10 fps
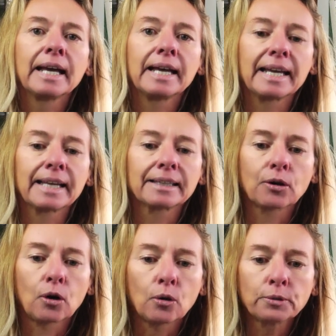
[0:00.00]
And
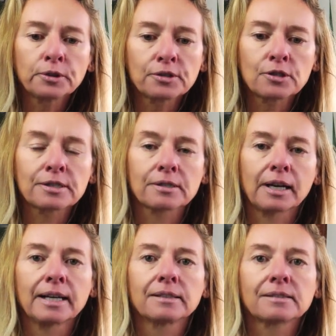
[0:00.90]
all these
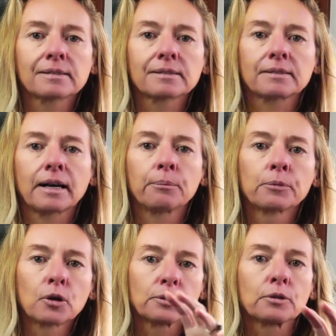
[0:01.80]
designs, I'm
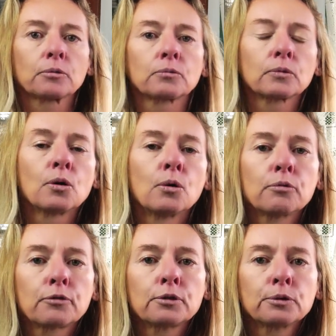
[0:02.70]
going to go
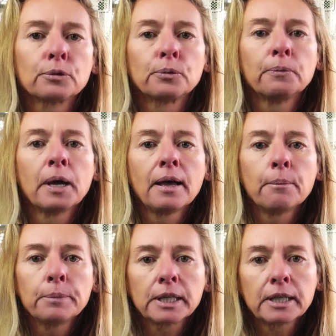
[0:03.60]
through
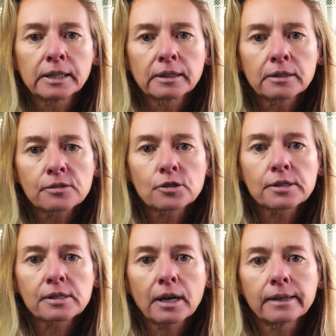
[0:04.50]
beginners
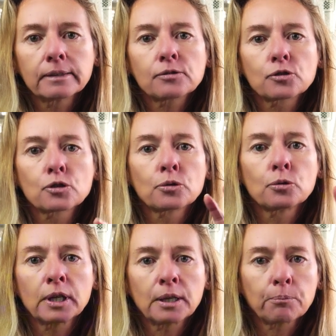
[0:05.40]
designs
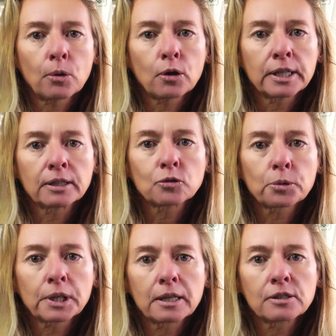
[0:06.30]
to more
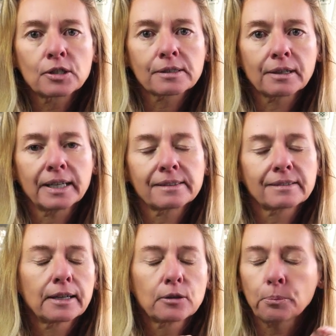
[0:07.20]
intricate designs
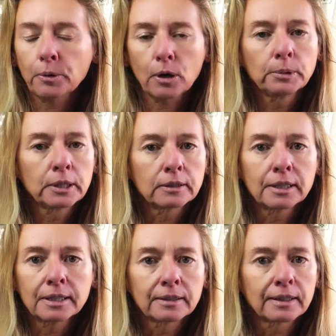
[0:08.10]
that you probably
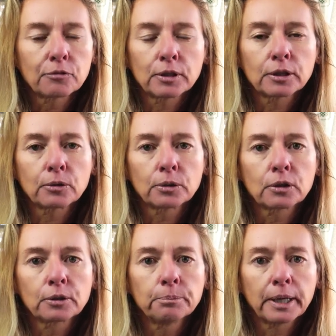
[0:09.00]
didn't even know you
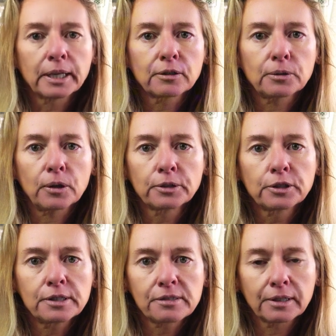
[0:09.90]
could make on
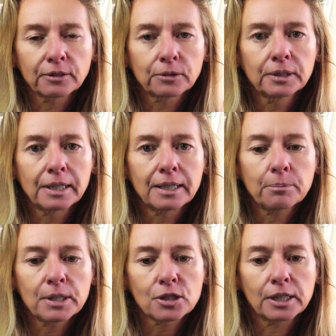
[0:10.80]
your Sentro knitting
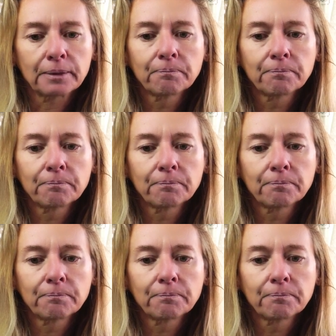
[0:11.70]
machine.